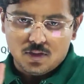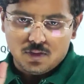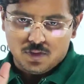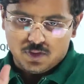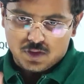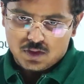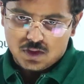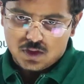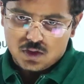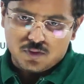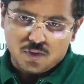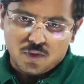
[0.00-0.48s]

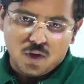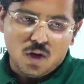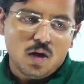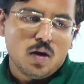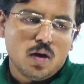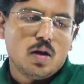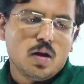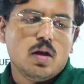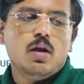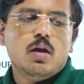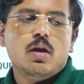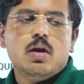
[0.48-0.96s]
First of all,
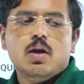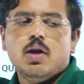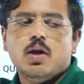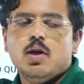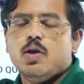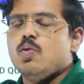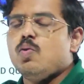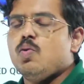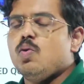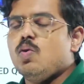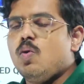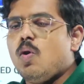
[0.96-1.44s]

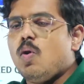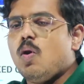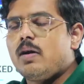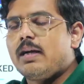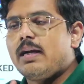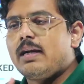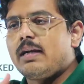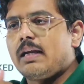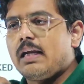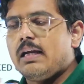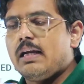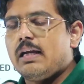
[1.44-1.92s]
you do not
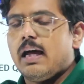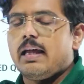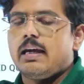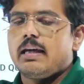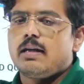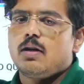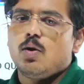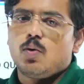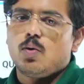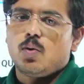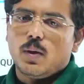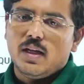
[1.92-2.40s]
get
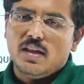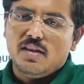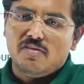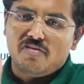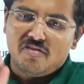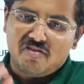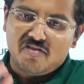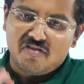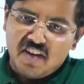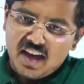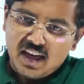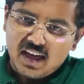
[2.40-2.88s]
redirected to any
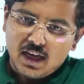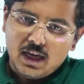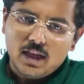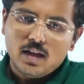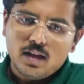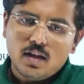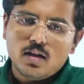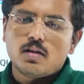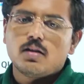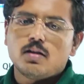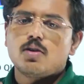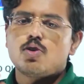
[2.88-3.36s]
fake
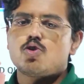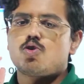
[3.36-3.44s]
link.